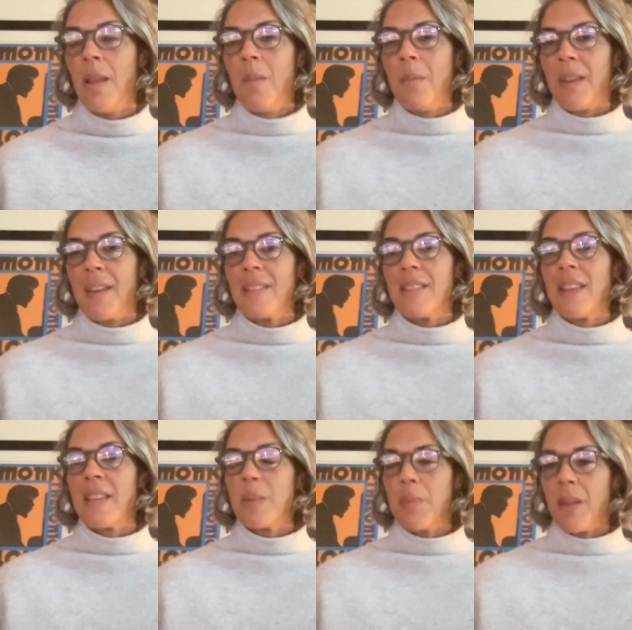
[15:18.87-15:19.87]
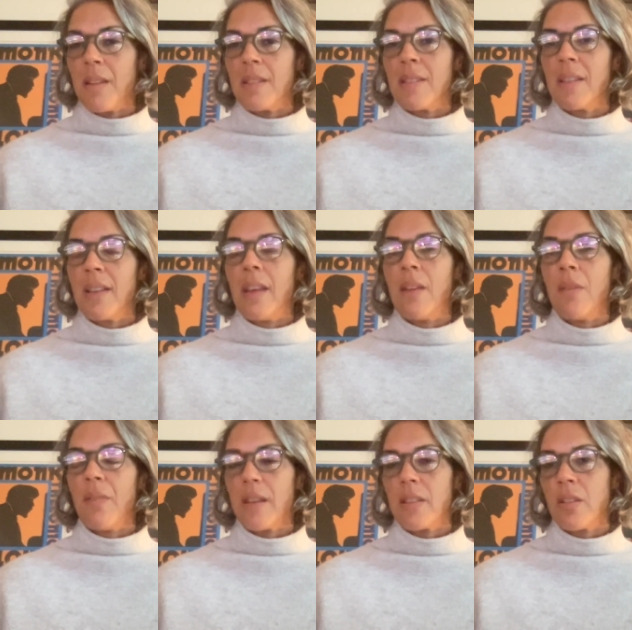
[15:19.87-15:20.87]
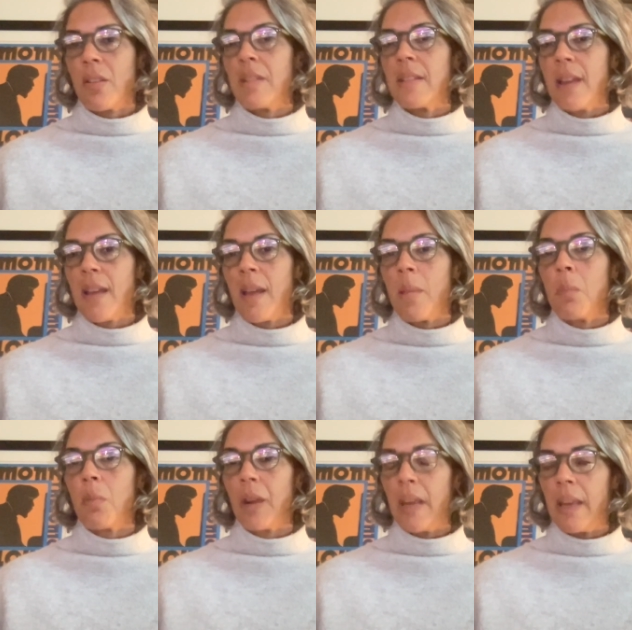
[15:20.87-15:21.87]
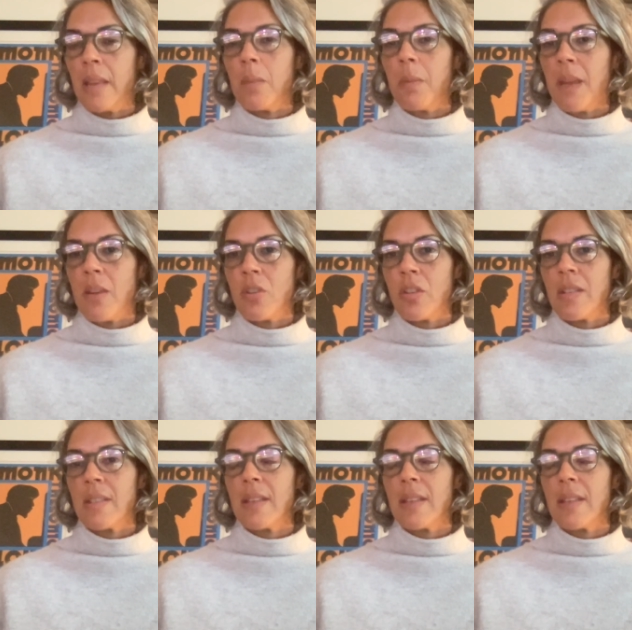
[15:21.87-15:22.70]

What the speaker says: because they spend and invest all the time bringing in the patients,